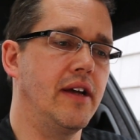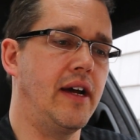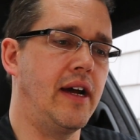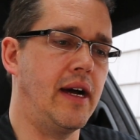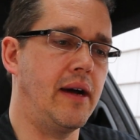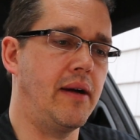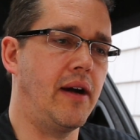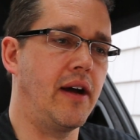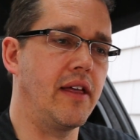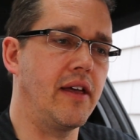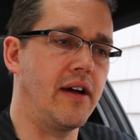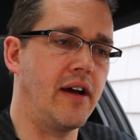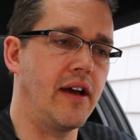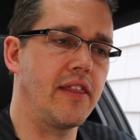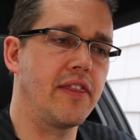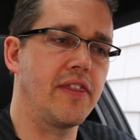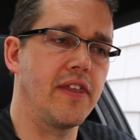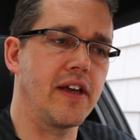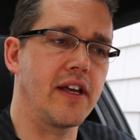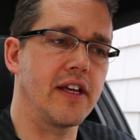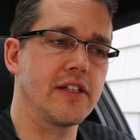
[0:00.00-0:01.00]
I
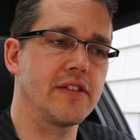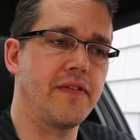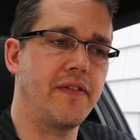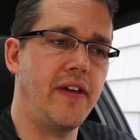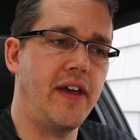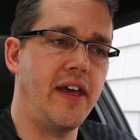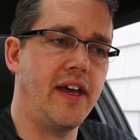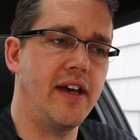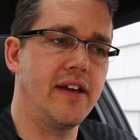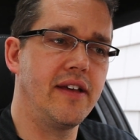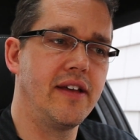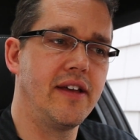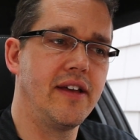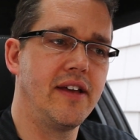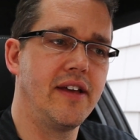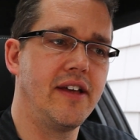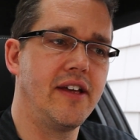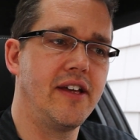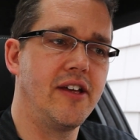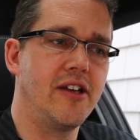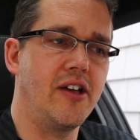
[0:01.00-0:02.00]
think it's fair
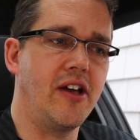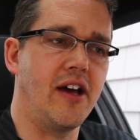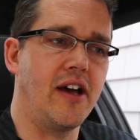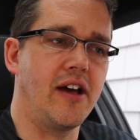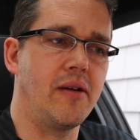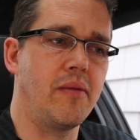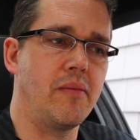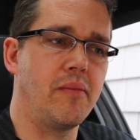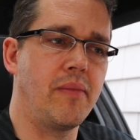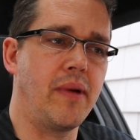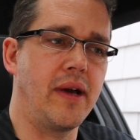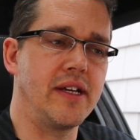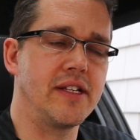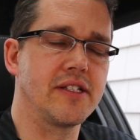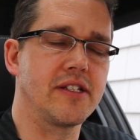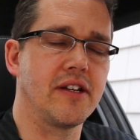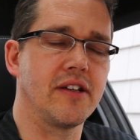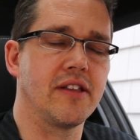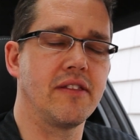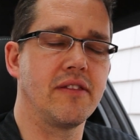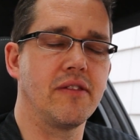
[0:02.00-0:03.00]

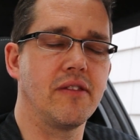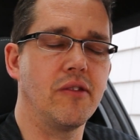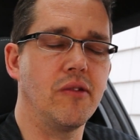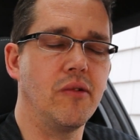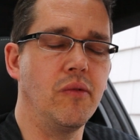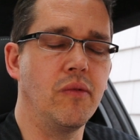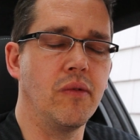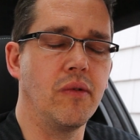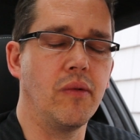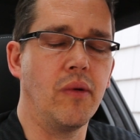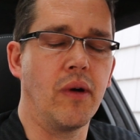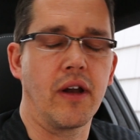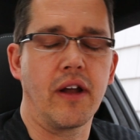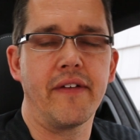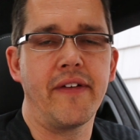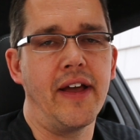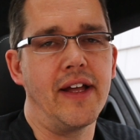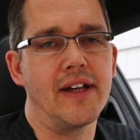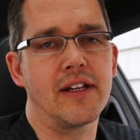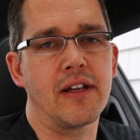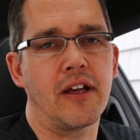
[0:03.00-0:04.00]
based on what I've
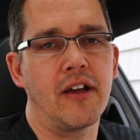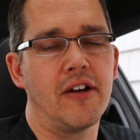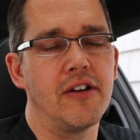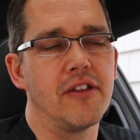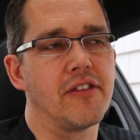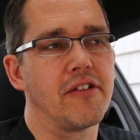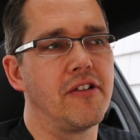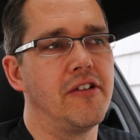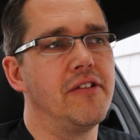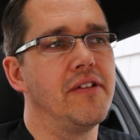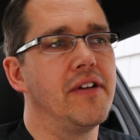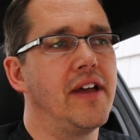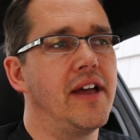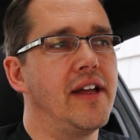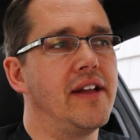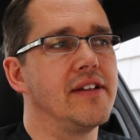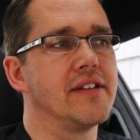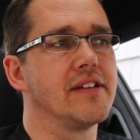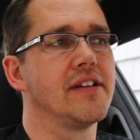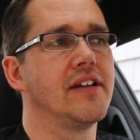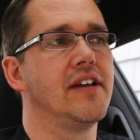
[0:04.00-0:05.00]
had to go through,
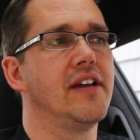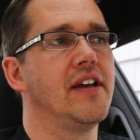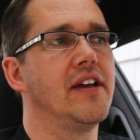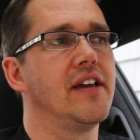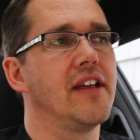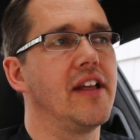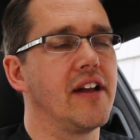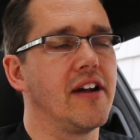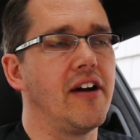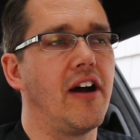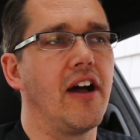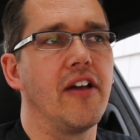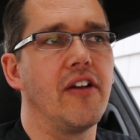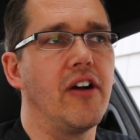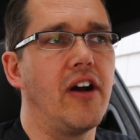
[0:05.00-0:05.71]
and you know,